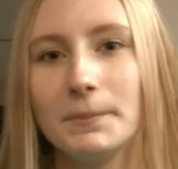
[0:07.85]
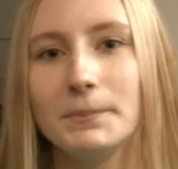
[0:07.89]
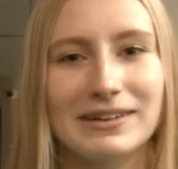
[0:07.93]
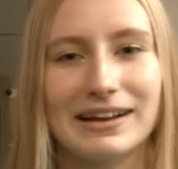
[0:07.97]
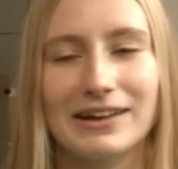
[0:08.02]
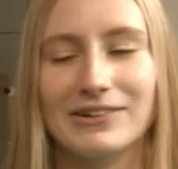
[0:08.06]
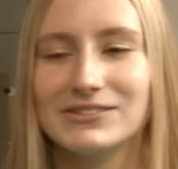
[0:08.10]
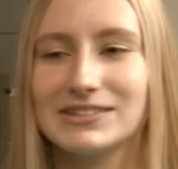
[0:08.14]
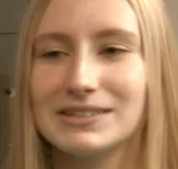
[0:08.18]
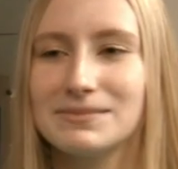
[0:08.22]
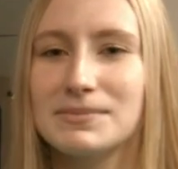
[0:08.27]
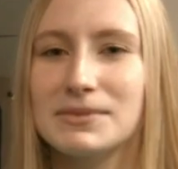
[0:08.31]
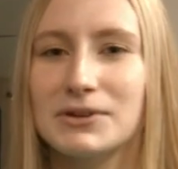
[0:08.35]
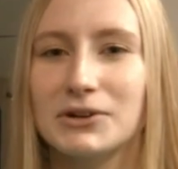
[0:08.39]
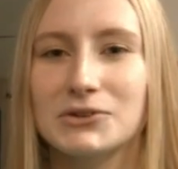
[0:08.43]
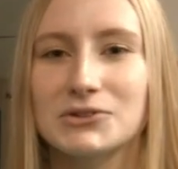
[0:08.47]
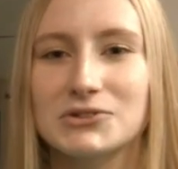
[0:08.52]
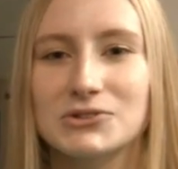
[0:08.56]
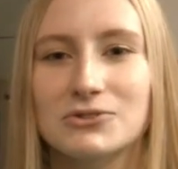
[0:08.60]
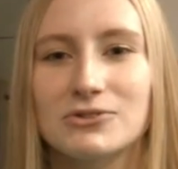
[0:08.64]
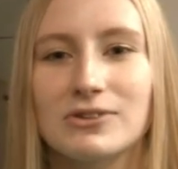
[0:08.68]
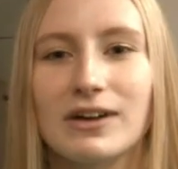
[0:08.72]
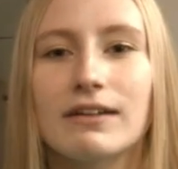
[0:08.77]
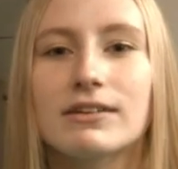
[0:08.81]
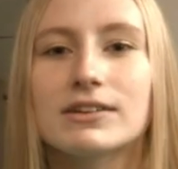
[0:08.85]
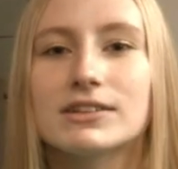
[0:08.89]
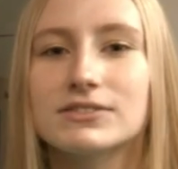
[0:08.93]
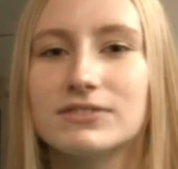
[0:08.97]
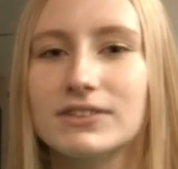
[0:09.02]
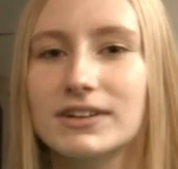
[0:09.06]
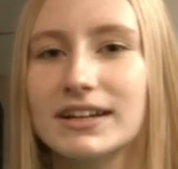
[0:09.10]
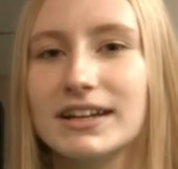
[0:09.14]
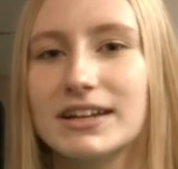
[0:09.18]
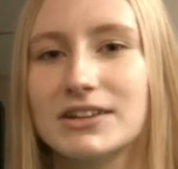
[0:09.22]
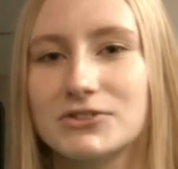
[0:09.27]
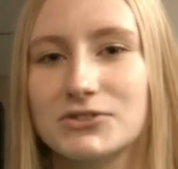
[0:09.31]
When I was in middle school, I was
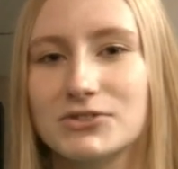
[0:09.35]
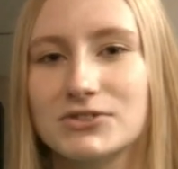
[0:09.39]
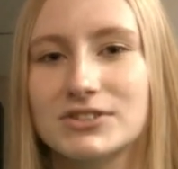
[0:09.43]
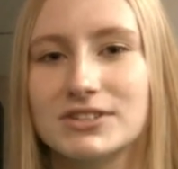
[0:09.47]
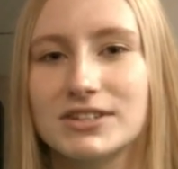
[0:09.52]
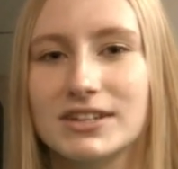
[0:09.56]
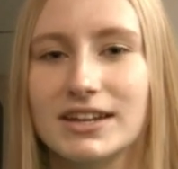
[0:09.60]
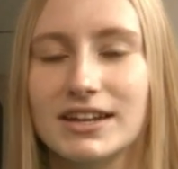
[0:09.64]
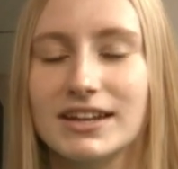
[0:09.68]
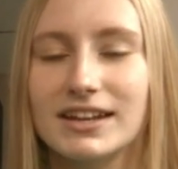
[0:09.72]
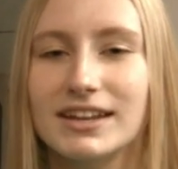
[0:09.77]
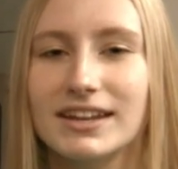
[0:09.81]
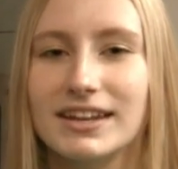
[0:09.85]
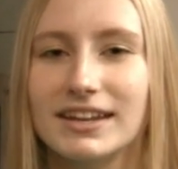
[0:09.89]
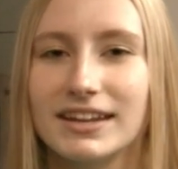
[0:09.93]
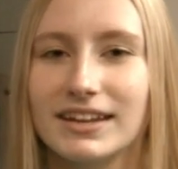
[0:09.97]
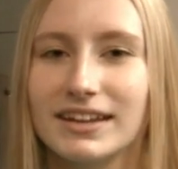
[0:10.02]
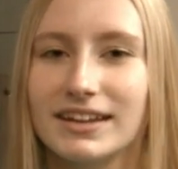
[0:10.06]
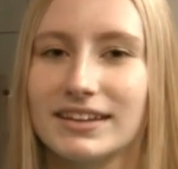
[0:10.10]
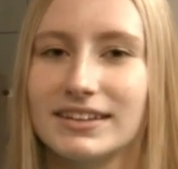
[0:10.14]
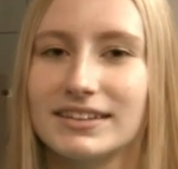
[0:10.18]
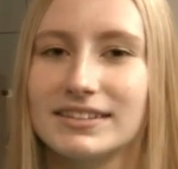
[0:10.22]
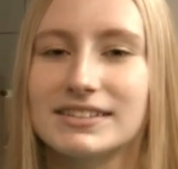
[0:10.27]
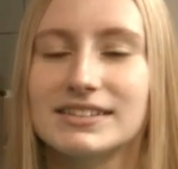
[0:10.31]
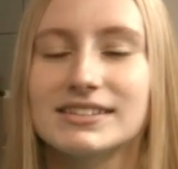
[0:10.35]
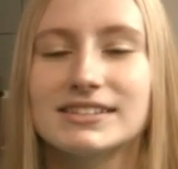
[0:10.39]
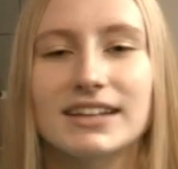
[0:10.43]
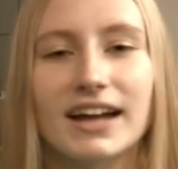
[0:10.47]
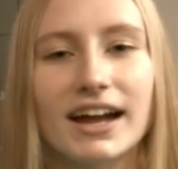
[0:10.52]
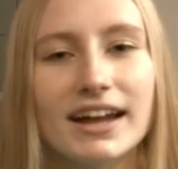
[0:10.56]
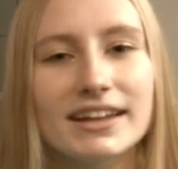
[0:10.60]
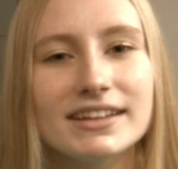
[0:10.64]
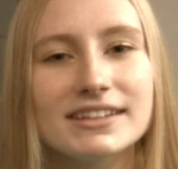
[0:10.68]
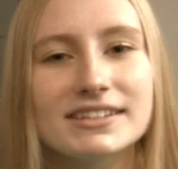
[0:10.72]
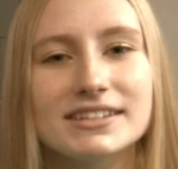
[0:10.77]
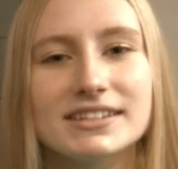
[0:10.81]
very interested in
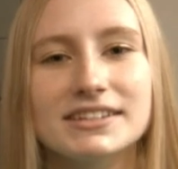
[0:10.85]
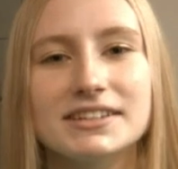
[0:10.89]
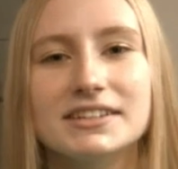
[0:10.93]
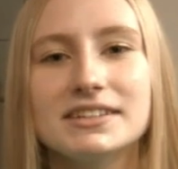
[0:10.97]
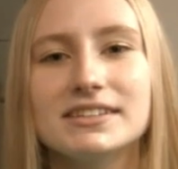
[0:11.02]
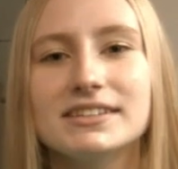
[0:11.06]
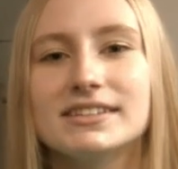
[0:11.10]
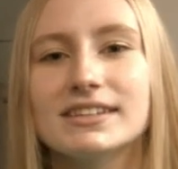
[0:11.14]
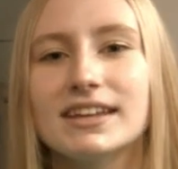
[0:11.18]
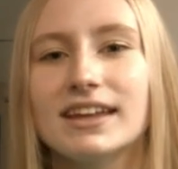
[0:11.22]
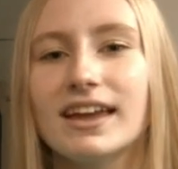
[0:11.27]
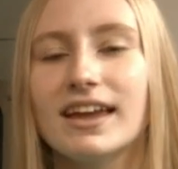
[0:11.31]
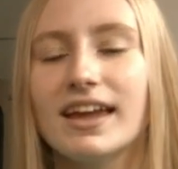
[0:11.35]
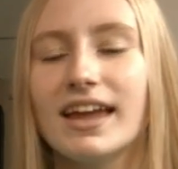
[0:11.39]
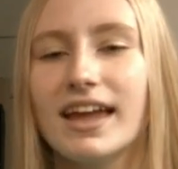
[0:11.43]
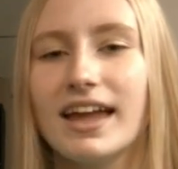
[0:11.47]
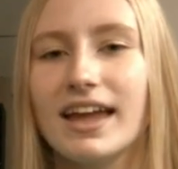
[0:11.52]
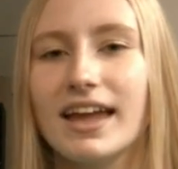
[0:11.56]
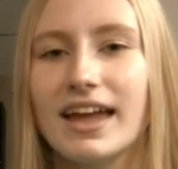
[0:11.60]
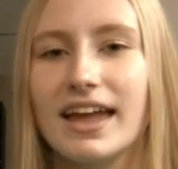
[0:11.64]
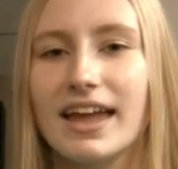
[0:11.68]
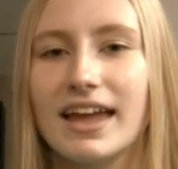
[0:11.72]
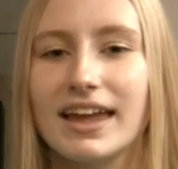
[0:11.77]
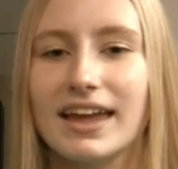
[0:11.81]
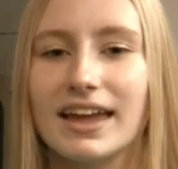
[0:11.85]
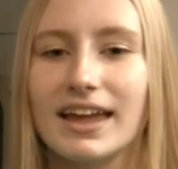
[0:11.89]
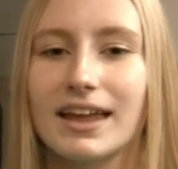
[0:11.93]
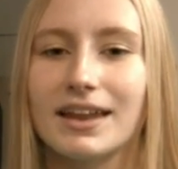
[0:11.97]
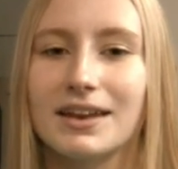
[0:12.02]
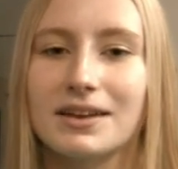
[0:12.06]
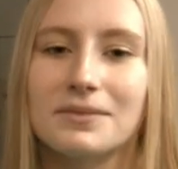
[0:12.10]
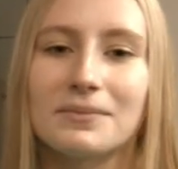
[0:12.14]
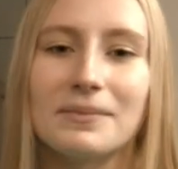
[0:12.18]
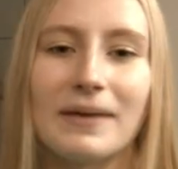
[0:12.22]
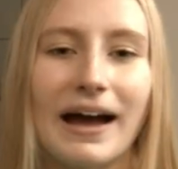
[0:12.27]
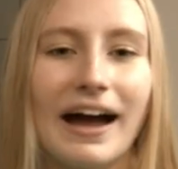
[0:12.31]
sciences
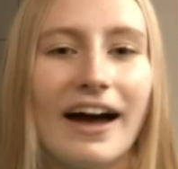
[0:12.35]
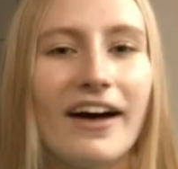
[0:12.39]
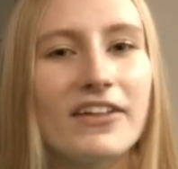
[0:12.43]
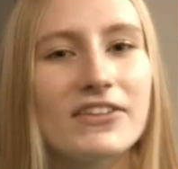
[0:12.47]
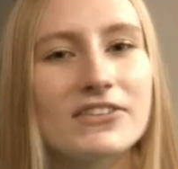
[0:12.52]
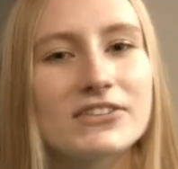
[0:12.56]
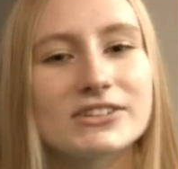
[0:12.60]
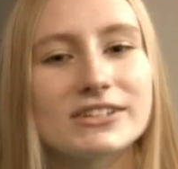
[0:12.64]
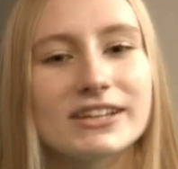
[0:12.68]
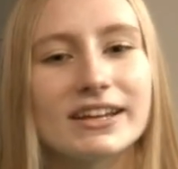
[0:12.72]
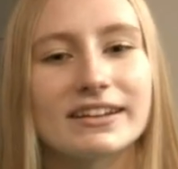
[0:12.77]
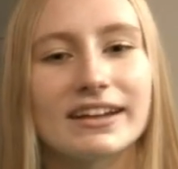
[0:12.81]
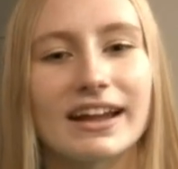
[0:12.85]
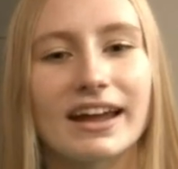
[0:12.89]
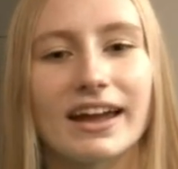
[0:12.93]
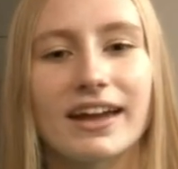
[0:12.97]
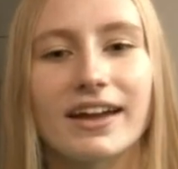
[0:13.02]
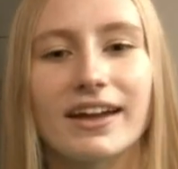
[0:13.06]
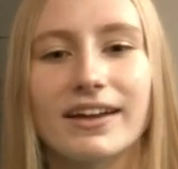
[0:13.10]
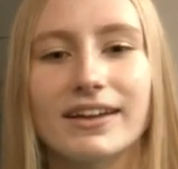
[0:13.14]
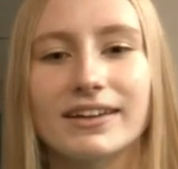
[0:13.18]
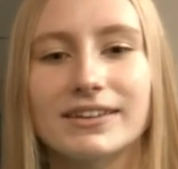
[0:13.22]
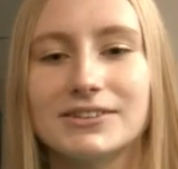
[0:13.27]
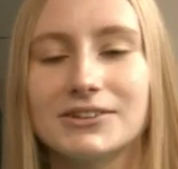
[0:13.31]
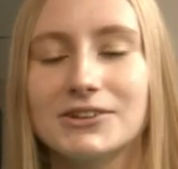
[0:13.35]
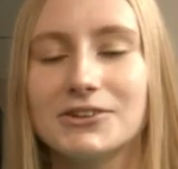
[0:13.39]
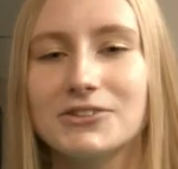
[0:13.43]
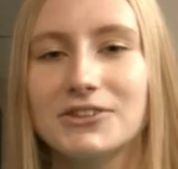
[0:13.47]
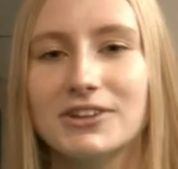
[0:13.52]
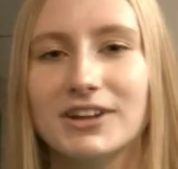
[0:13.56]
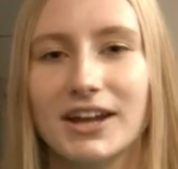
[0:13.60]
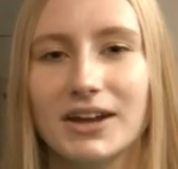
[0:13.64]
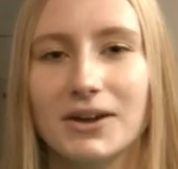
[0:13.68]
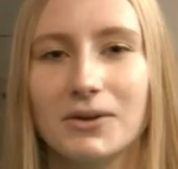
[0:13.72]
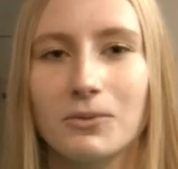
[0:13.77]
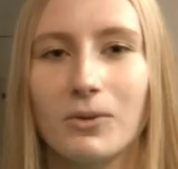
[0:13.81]
and maths, and I knew that
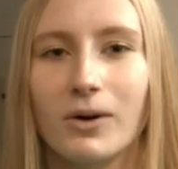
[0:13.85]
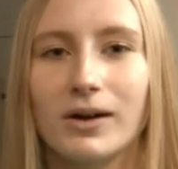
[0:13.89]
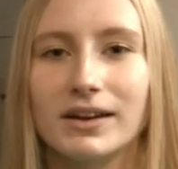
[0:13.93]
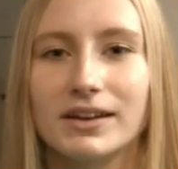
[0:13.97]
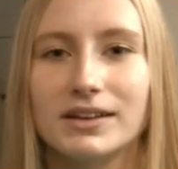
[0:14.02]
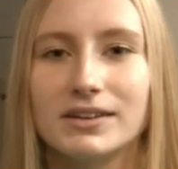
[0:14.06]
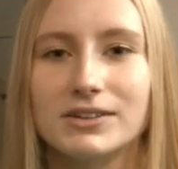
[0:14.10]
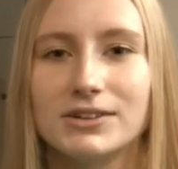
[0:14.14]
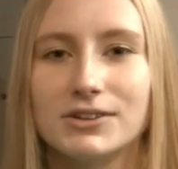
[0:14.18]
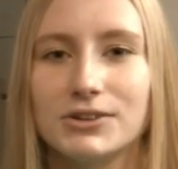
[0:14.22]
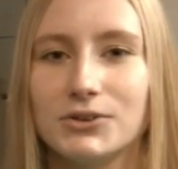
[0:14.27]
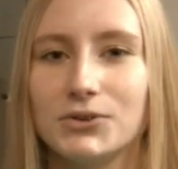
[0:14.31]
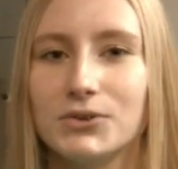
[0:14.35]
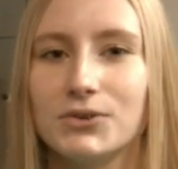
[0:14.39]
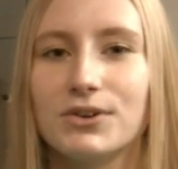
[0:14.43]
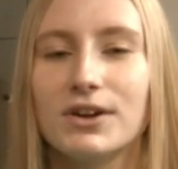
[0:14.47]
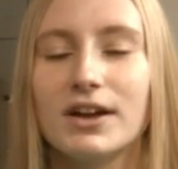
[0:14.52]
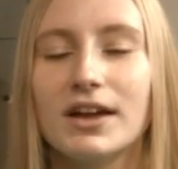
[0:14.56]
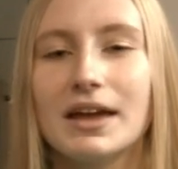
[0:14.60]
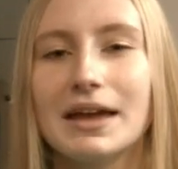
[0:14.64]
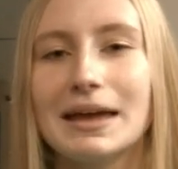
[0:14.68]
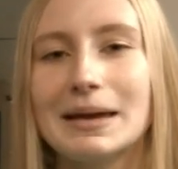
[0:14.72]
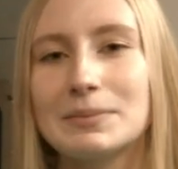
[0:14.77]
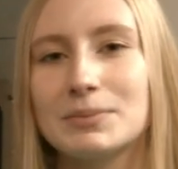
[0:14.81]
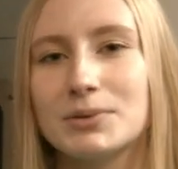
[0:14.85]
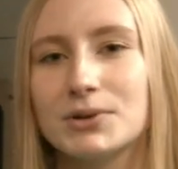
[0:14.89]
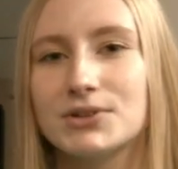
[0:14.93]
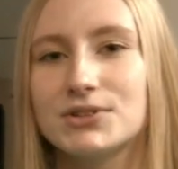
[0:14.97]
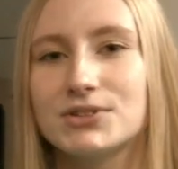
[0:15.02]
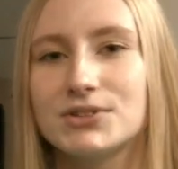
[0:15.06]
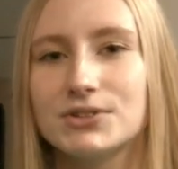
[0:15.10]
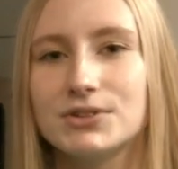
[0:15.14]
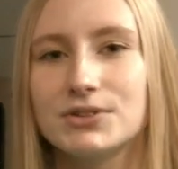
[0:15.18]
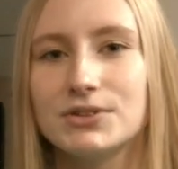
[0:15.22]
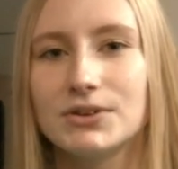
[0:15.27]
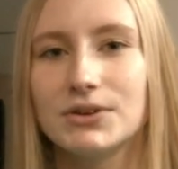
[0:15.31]
I wanted to
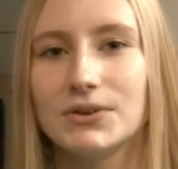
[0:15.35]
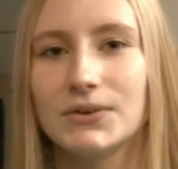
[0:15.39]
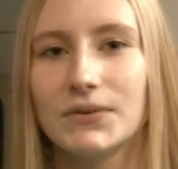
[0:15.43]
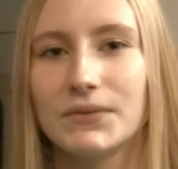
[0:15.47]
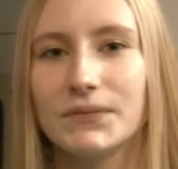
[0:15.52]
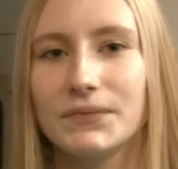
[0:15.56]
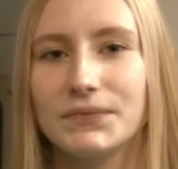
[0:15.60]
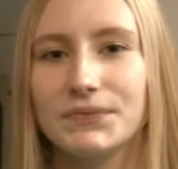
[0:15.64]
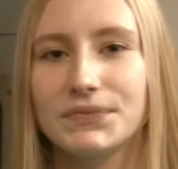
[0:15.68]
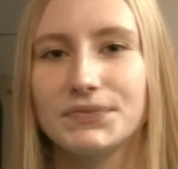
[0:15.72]
pursue,